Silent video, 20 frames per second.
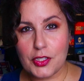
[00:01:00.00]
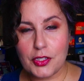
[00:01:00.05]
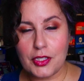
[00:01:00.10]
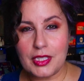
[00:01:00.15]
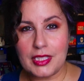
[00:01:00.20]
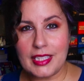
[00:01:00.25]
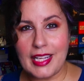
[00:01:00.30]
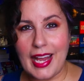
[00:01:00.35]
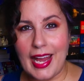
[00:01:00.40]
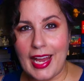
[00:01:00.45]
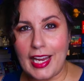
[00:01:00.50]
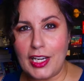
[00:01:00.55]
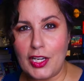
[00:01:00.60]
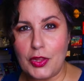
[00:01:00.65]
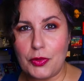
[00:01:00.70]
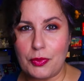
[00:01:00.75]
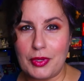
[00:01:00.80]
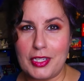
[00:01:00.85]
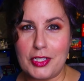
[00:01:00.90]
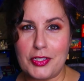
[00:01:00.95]
currently
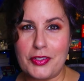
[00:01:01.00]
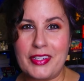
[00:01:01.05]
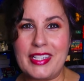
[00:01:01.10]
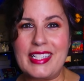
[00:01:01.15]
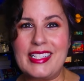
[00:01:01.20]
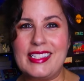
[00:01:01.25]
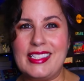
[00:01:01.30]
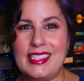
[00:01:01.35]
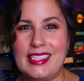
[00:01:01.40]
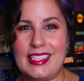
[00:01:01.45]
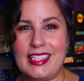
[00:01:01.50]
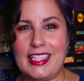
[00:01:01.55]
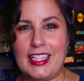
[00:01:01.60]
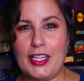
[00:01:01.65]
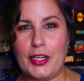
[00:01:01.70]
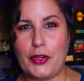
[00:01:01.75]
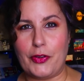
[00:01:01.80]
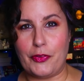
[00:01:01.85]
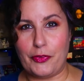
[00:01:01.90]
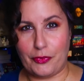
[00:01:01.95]
83 degrees in
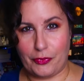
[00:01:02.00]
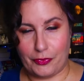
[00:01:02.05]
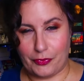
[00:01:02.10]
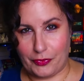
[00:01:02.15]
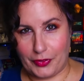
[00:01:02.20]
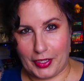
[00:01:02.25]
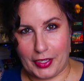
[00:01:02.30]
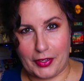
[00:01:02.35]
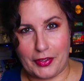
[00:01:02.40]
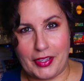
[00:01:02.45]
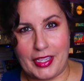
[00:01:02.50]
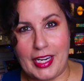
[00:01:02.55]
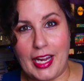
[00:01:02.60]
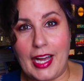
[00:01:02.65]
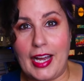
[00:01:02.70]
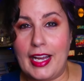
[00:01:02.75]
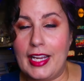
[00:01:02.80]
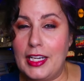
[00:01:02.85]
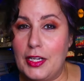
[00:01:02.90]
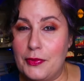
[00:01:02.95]
here
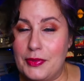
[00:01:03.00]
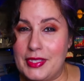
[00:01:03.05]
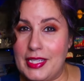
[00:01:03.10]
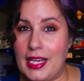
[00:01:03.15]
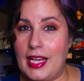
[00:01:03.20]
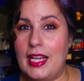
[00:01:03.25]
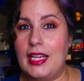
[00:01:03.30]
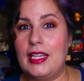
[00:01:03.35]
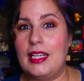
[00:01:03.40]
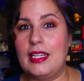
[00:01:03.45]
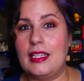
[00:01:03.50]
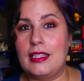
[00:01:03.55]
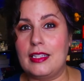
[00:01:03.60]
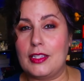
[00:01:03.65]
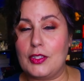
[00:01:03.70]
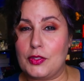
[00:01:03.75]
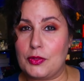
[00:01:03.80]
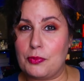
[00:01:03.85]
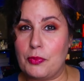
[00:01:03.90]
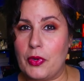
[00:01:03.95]
Fahrenheit. It was 80
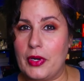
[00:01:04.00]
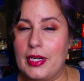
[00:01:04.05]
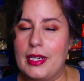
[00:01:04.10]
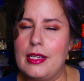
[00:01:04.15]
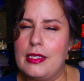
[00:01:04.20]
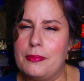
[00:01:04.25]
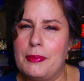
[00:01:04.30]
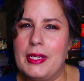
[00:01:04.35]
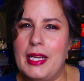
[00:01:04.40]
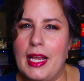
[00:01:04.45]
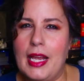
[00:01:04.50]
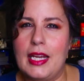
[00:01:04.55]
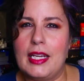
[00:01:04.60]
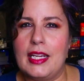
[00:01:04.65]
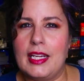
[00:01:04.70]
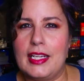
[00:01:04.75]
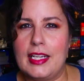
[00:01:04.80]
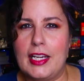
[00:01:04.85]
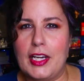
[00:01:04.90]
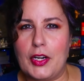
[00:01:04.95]
this morning. It's been
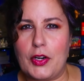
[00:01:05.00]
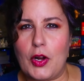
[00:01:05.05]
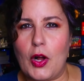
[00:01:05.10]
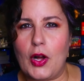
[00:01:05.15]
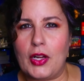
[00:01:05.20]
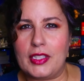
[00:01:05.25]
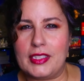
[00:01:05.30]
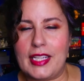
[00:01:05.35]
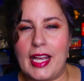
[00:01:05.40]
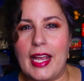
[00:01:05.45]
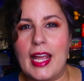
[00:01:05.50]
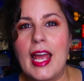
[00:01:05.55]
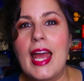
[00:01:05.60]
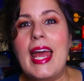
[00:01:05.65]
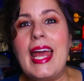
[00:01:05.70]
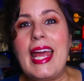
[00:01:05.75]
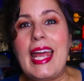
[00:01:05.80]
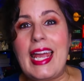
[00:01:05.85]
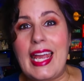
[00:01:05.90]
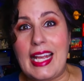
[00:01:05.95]
80 in here all day.
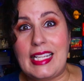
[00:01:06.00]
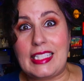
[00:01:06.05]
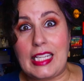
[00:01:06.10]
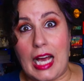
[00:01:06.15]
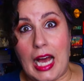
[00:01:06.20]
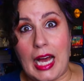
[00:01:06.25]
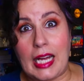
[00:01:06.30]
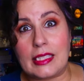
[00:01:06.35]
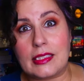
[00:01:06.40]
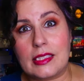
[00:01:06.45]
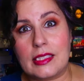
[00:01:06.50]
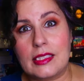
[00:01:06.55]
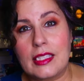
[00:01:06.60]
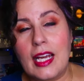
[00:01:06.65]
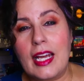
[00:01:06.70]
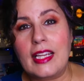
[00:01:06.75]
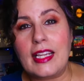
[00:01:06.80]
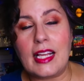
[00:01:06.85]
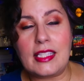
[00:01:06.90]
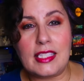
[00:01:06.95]
It's hot.
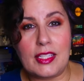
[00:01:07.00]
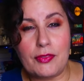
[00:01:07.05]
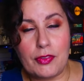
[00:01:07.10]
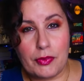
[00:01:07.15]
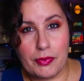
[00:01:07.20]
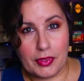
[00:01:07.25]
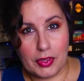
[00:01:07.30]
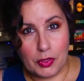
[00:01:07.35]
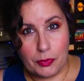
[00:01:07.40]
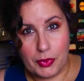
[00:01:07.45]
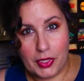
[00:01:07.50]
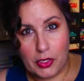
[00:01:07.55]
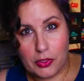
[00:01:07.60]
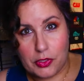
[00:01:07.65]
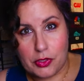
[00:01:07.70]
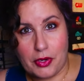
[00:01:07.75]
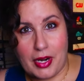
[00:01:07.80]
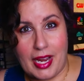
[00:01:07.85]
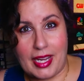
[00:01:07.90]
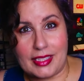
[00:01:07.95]
That's even with the windows
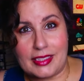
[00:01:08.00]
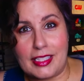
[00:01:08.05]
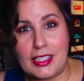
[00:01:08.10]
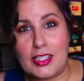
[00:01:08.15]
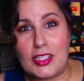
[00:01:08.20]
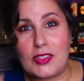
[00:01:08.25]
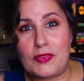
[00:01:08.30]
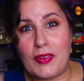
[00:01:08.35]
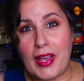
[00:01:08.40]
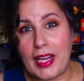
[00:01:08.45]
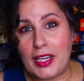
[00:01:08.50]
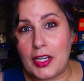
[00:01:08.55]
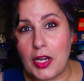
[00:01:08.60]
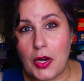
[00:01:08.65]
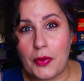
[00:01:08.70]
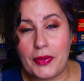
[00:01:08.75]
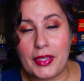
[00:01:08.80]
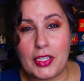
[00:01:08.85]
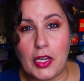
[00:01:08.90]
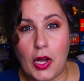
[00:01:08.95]
cracked and the fan
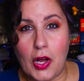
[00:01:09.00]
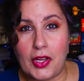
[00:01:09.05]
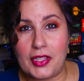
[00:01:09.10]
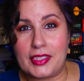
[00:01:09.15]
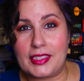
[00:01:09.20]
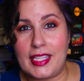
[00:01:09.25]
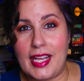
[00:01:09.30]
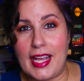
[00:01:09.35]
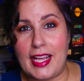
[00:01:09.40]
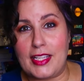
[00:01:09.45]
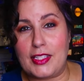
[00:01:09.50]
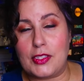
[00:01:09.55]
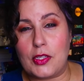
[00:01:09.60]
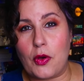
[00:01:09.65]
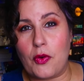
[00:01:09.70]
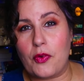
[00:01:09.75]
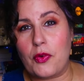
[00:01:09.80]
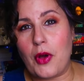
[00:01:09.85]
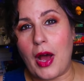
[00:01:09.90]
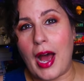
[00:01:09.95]
going all day.
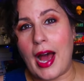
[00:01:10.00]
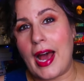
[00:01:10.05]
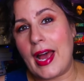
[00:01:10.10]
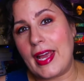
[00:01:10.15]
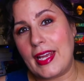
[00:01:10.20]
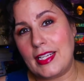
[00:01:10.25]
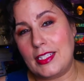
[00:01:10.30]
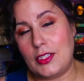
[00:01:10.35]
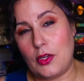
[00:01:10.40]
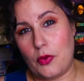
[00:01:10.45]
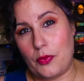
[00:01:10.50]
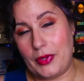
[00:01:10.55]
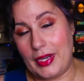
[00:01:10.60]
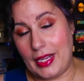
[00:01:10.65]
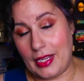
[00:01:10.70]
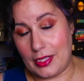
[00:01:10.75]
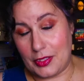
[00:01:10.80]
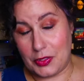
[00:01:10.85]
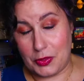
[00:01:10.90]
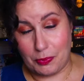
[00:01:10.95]
So I don't
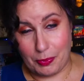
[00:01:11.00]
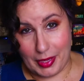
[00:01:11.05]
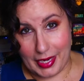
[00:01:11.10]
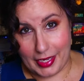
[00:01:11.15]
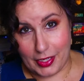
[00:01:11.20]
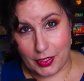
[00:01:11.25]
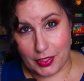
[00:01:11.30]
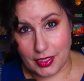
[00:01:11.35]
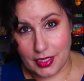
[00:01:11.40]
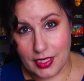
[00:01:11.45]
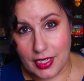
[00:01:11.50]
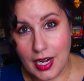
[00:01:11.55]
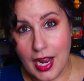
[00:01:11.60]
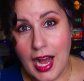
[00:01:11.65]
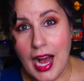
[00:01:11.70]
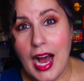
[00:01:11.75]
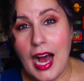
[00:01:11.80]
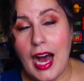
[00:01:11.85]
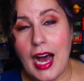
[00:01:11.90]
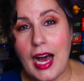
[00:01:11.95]
expire.
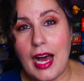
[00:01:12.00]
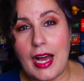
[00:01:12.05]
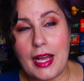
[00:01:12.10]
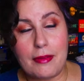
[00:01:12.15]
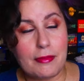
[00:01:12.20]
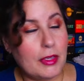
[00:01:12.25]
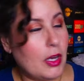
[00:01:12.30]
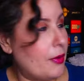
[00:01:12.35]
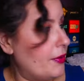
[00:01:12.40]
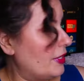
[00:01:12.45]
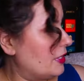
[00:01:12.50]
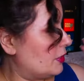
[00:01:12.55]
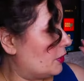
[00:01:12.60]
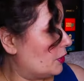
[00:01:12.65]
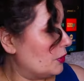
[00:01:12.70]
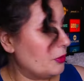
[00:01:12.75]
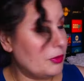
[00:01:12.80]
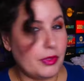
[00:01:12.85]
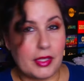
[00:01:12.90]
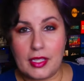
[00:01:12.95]
I'm going
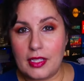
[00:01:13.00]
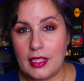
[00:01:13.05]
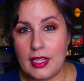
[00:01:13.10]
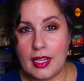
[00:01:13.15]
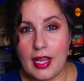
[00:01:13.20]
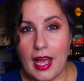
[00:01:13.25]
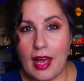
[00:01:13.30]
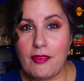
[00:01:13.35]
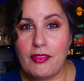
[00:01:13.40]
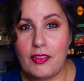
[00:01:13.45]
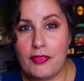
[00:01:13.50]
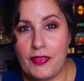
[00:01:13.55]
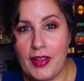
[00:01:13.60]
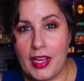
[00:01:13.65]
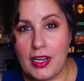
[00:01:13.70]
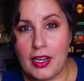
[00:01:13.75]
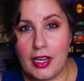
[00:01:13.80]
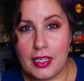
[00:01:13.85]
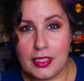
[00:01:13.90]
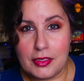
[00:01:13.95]
to have the
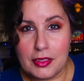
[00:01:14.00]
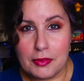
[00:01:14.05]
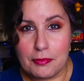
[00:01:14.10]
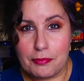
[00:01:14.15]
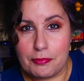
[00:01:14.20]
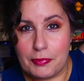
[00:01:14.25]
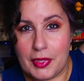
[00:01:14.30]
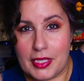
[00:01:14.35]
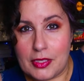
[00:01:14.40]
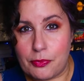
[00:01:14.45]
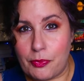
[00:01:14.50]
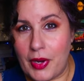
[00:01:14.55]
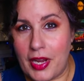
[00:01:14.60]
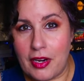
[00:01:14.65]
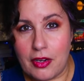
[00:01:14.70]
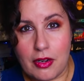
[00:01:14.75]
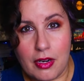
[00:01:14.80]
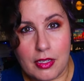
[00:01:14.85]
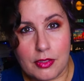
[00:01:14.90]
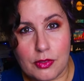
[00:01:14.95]
fan on, but it's way
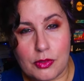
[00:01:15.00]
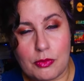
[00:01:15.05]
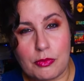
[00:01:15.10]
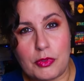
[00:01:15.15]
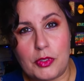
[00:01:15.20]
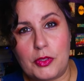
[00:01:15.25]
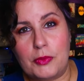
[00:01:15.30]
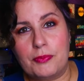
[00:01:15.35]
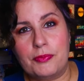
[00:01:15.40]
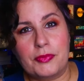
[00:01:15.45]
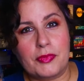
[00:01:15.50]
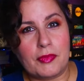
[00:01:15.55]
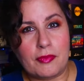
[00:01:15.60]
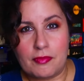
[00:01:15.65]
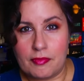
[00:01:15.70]
across the room.